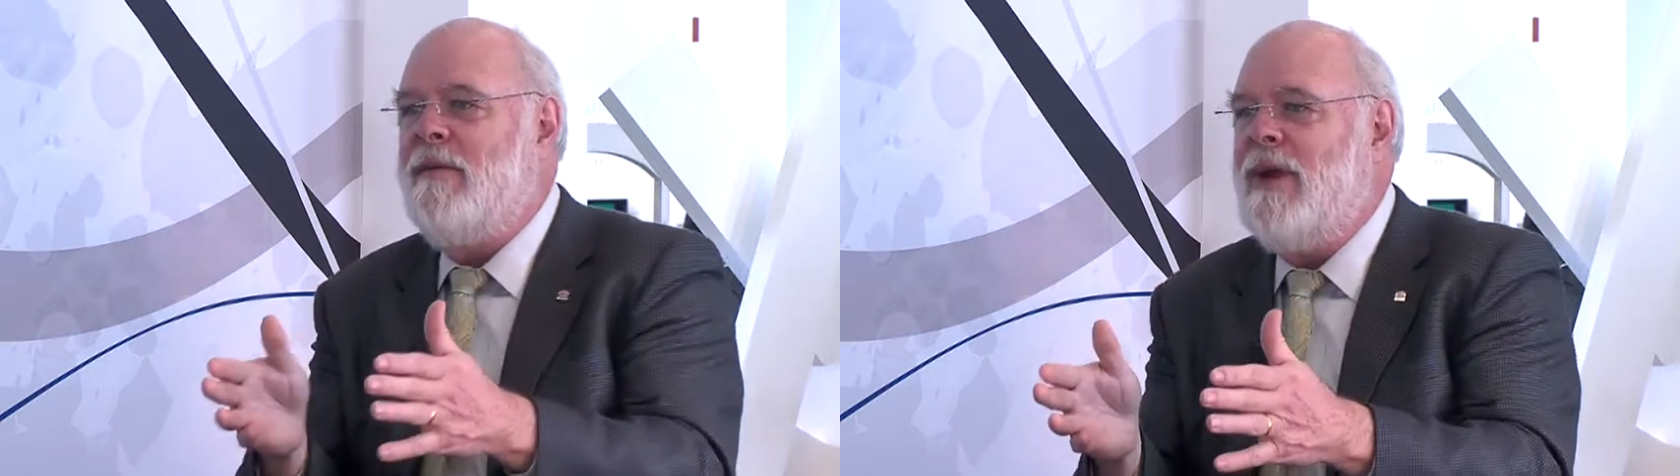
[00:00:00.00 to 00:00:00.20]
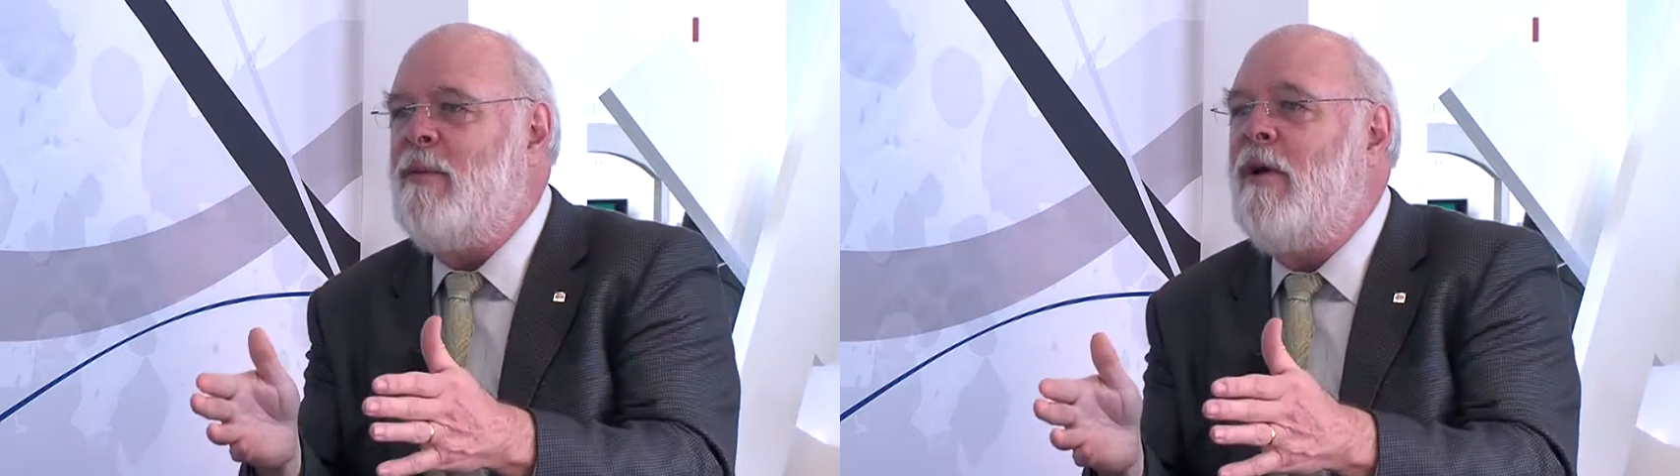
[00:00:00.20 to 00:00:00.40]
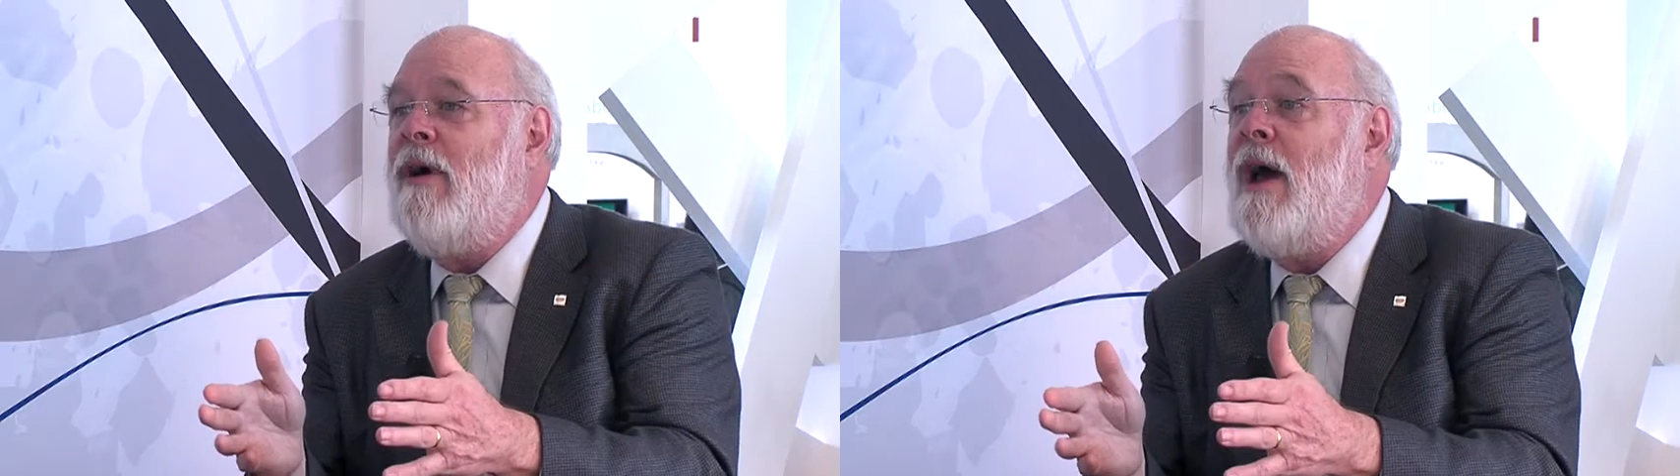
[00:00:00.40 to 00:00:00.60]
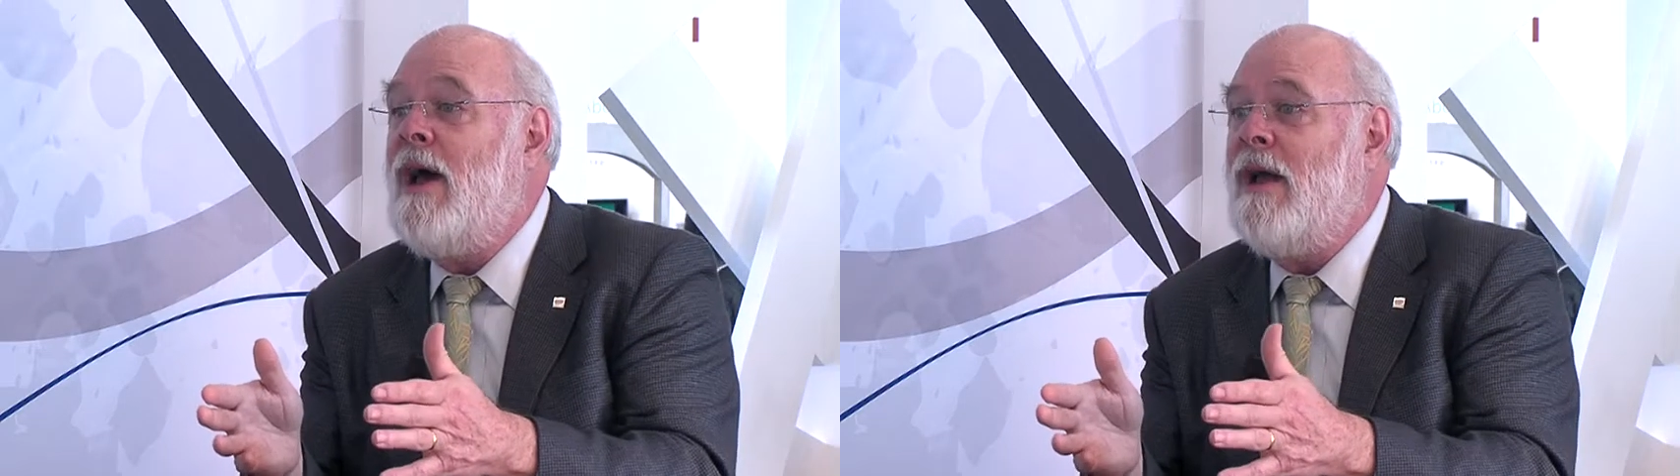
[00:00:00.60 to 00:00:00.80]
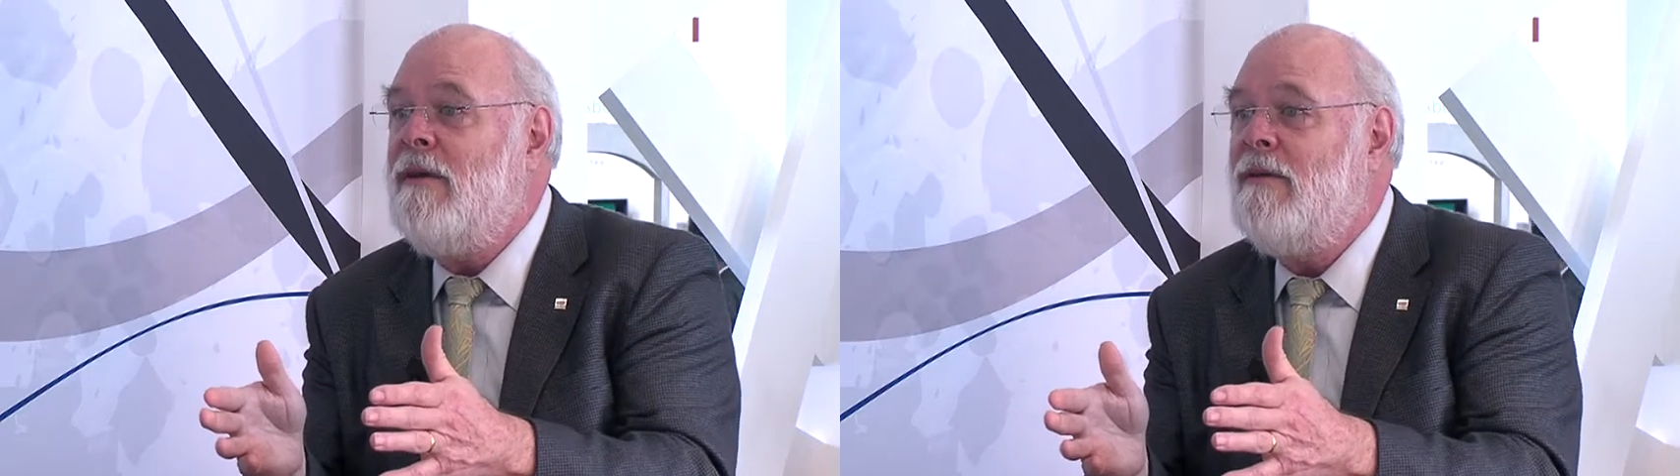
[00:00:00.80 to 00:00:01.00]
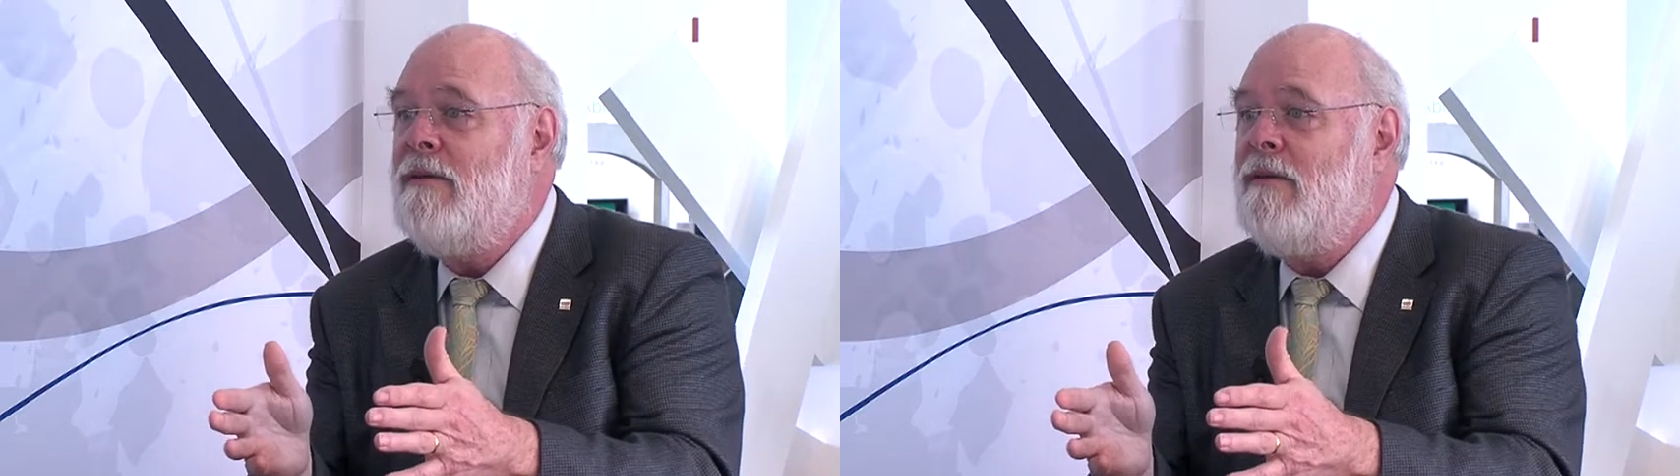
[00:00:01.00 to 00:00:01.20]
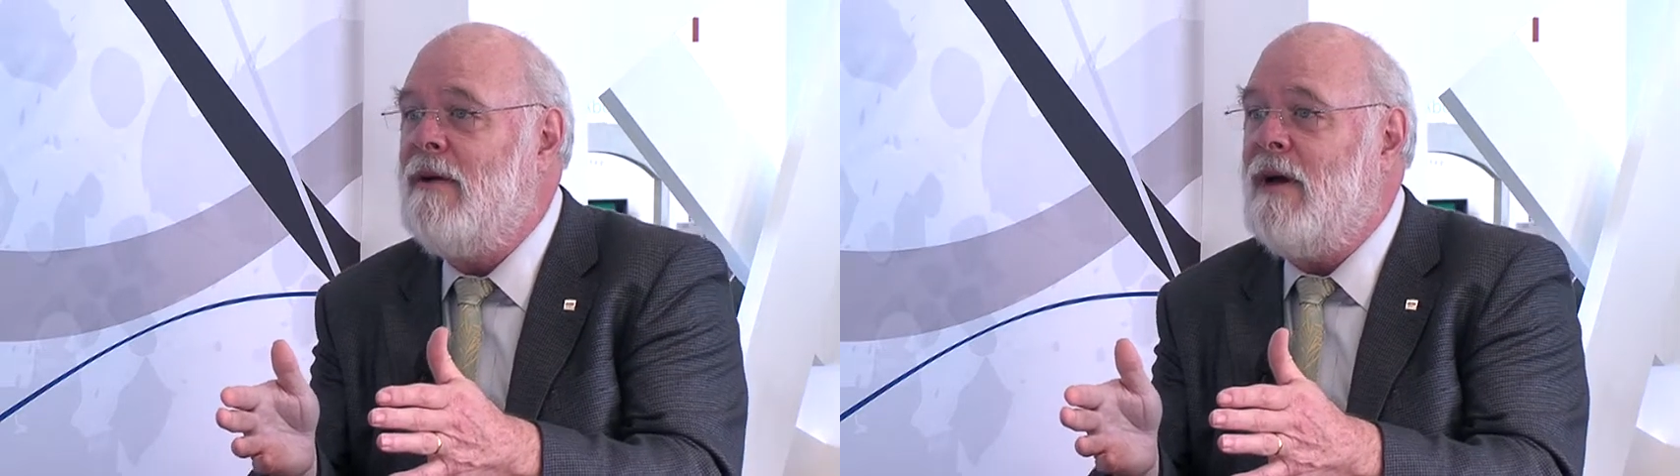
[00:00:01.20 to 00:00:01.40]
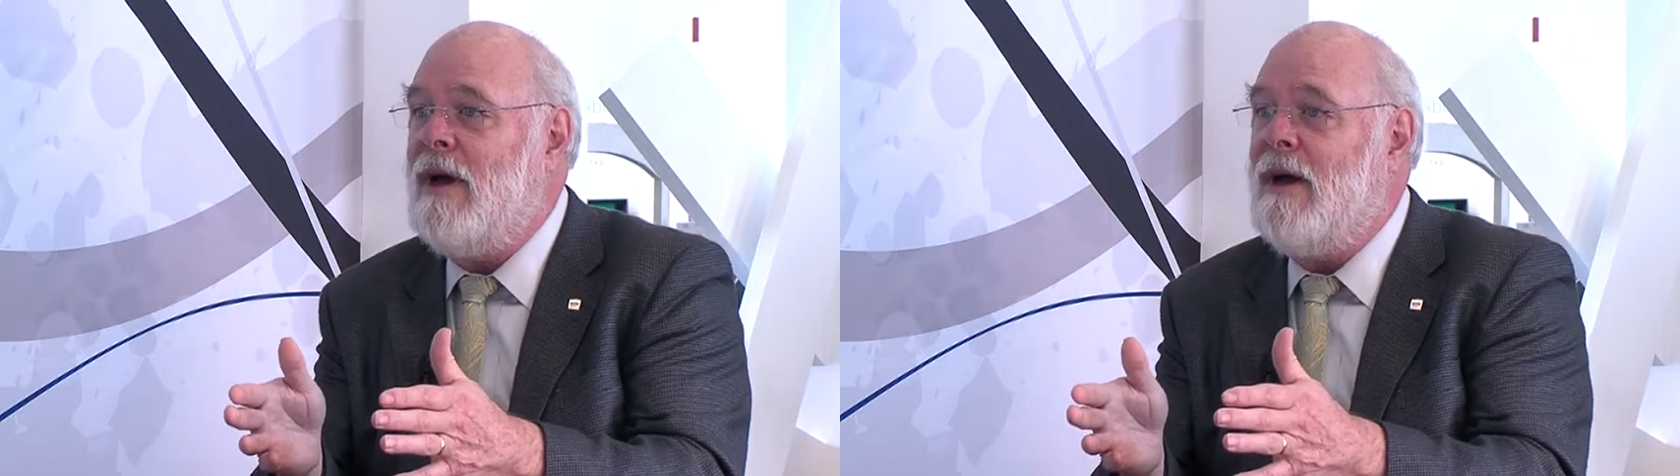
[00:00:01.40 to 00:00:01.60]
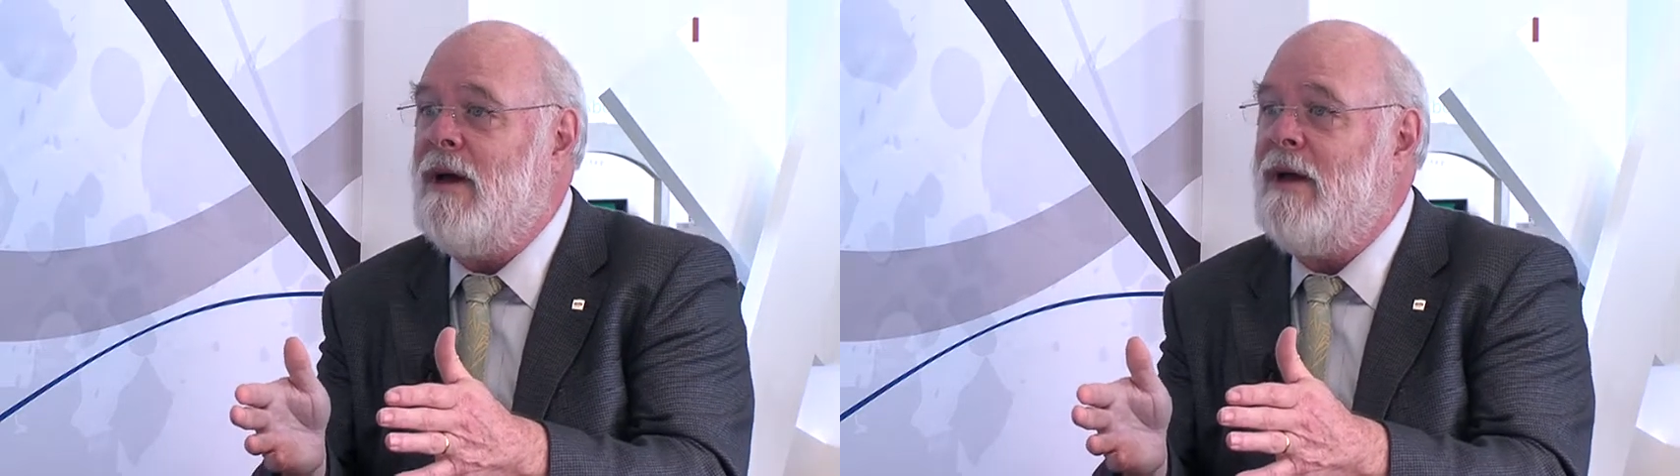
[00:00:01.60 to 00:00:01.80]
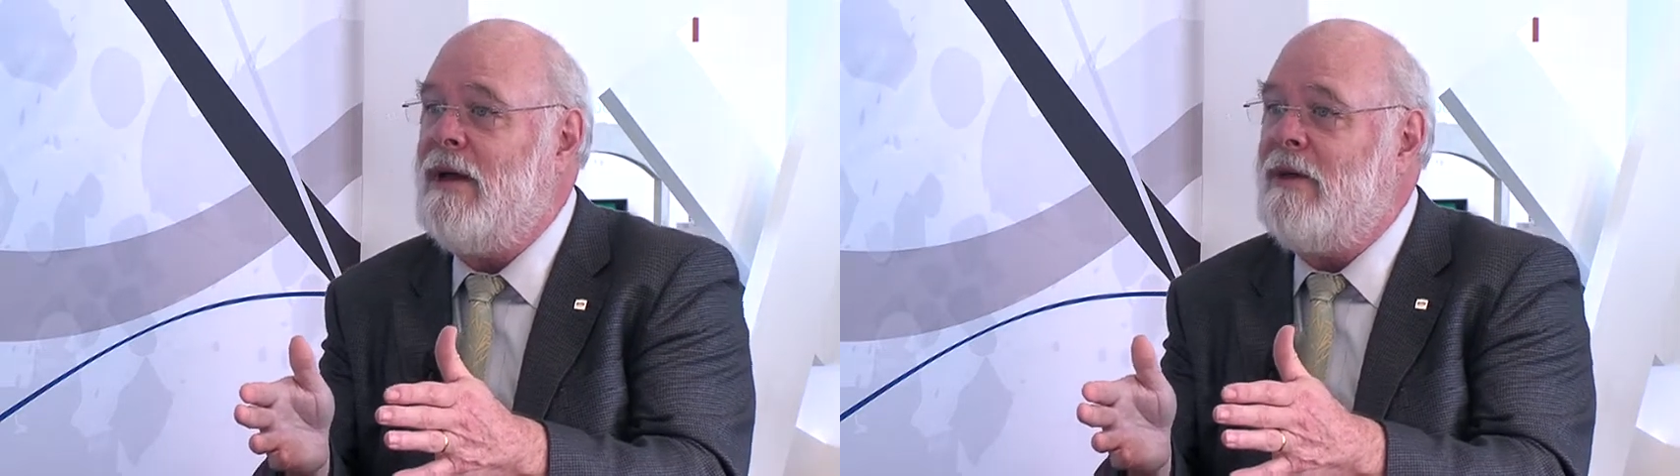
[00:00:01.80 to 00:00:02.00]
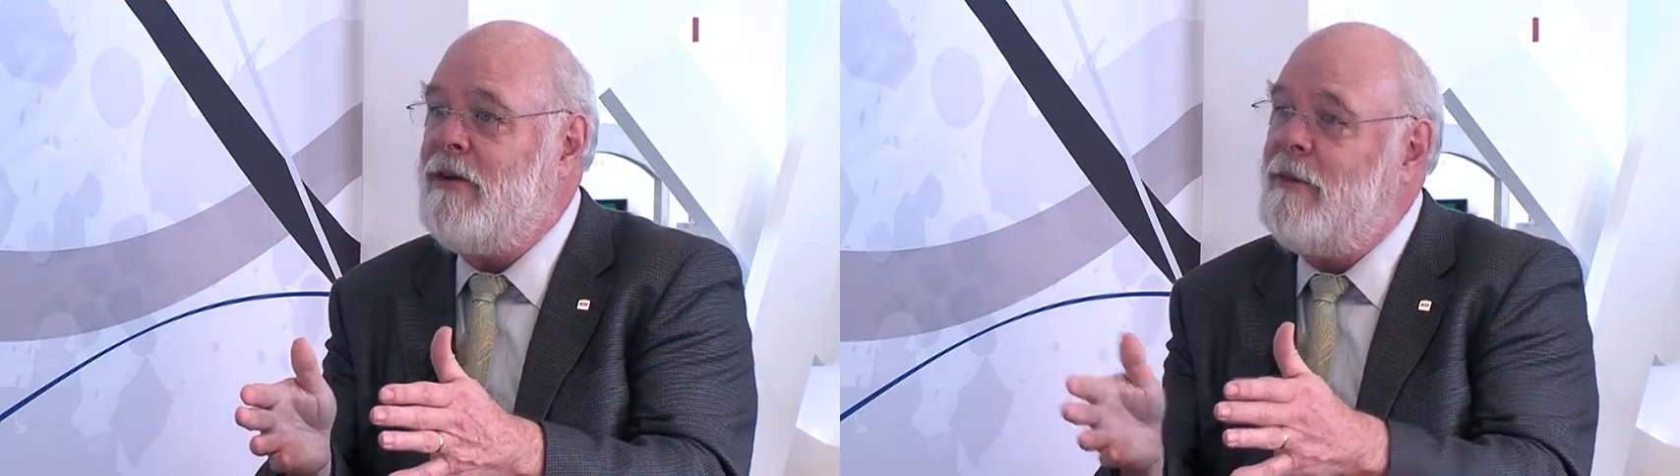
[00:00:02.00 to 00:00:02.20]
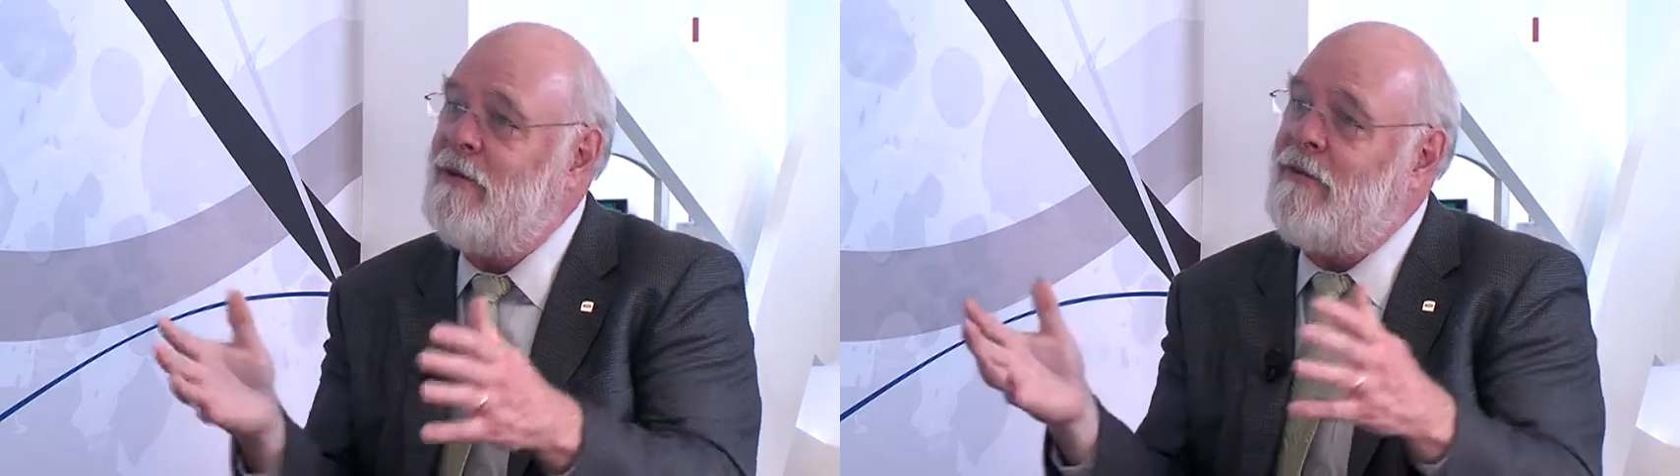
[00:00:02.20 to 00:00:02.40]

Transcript: MRI in terms of